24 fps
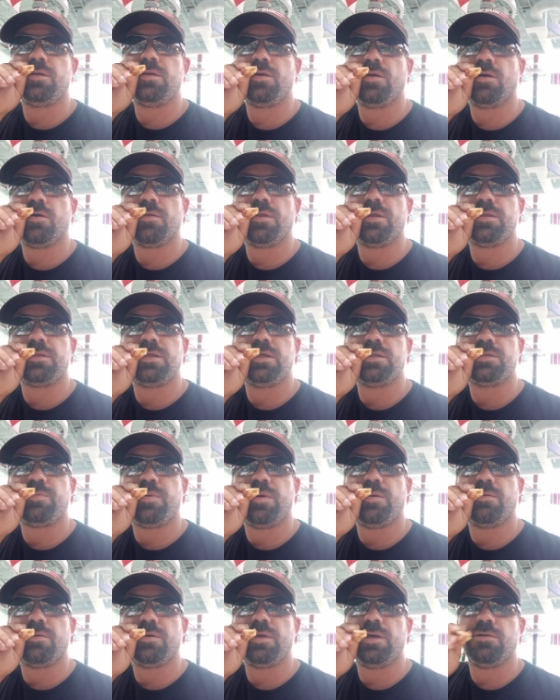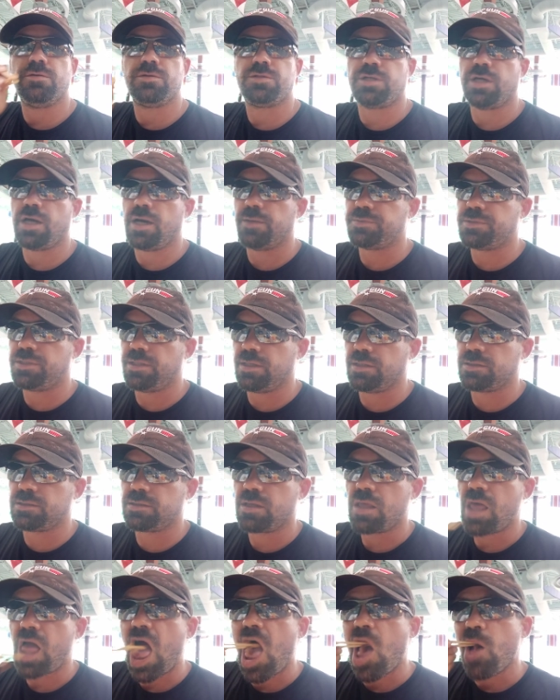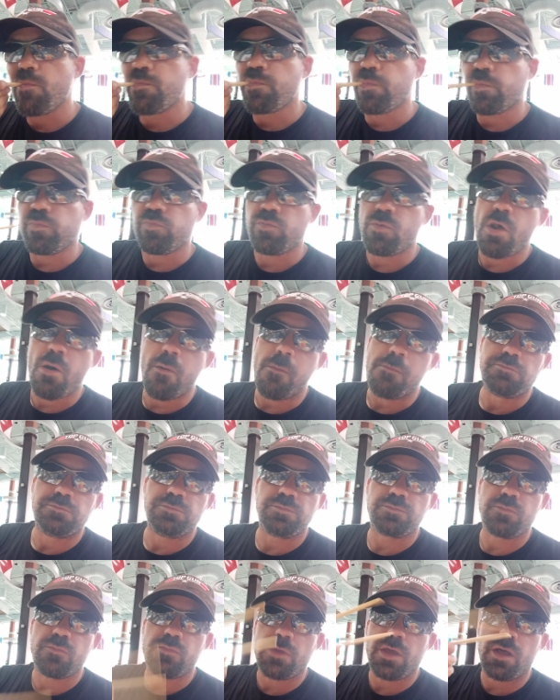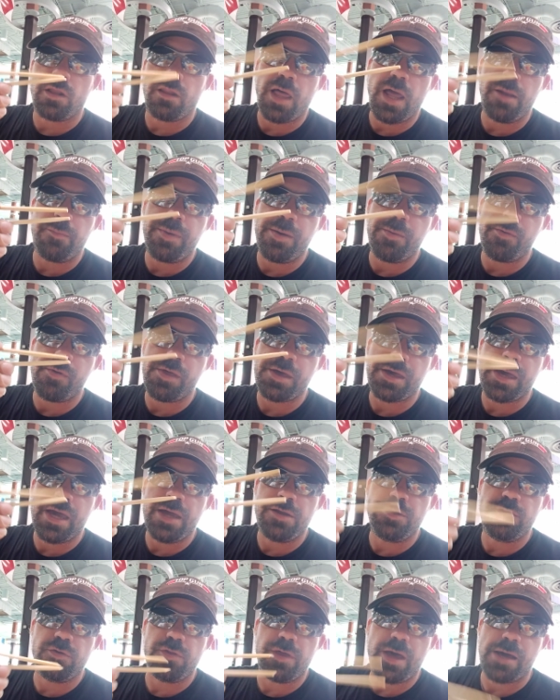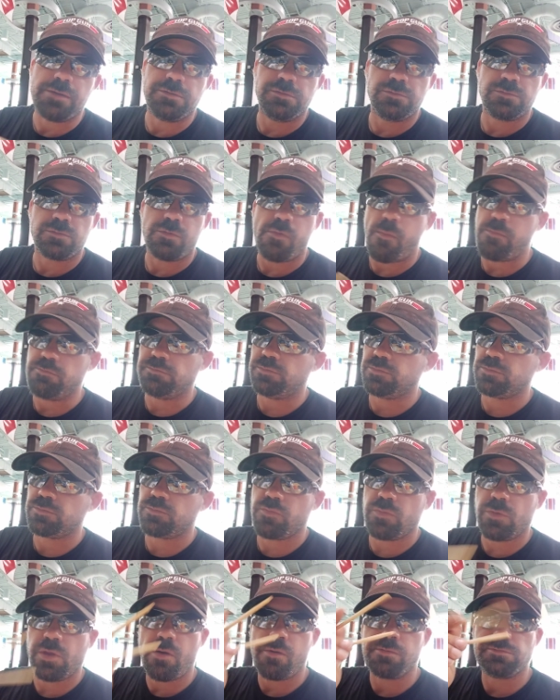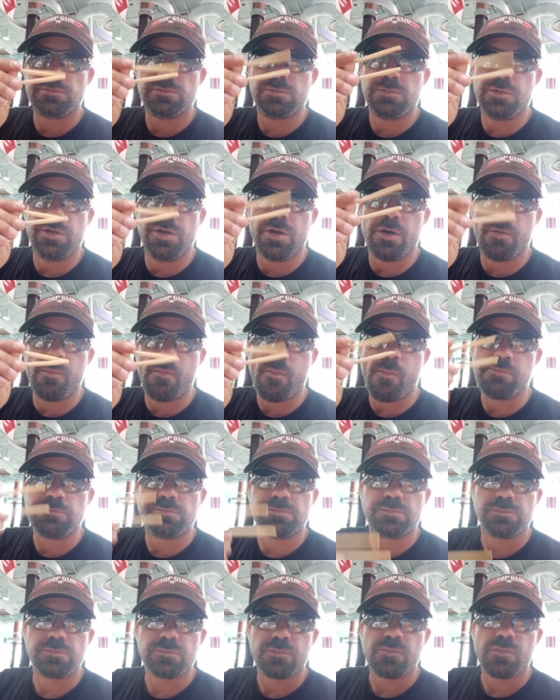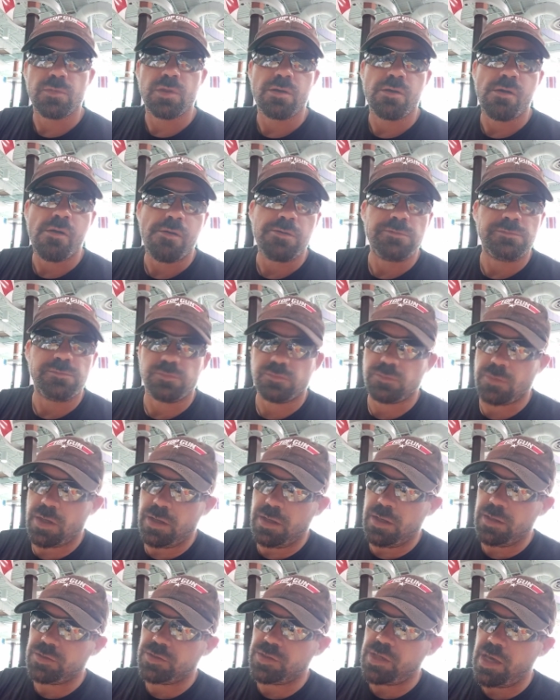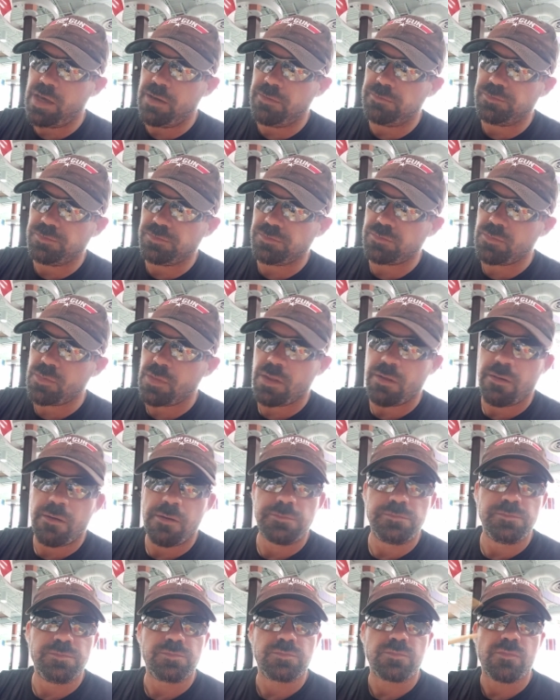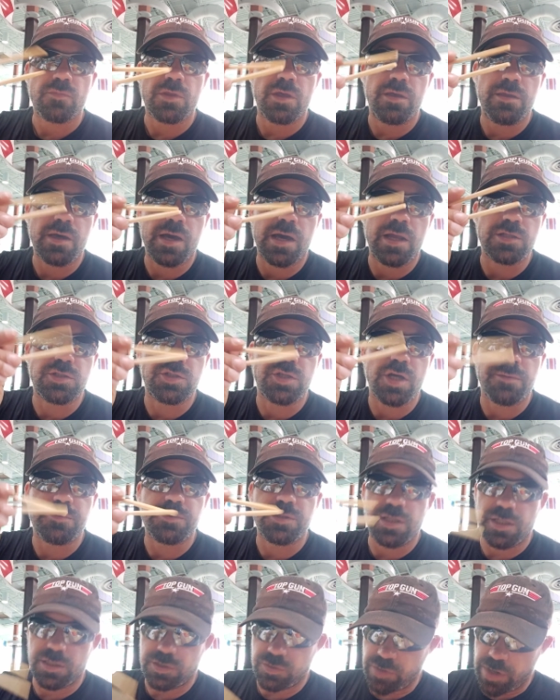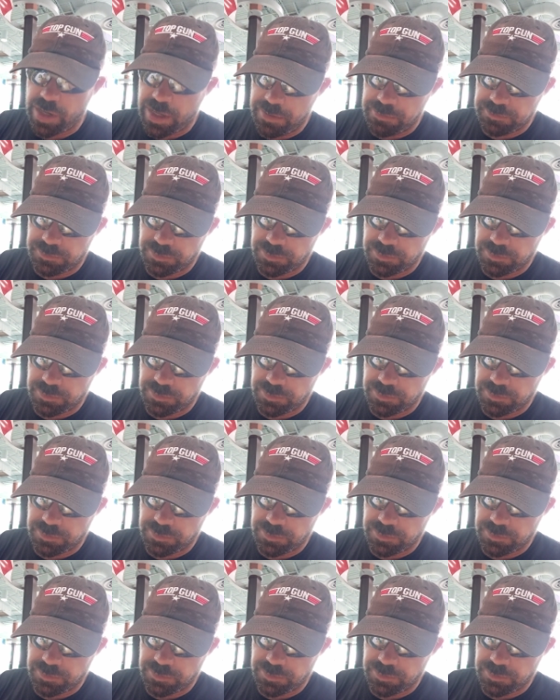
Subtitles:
they teach people to eat with chopsticks. A lot of people, they can't do that, and they say, we got a chopsticks, right?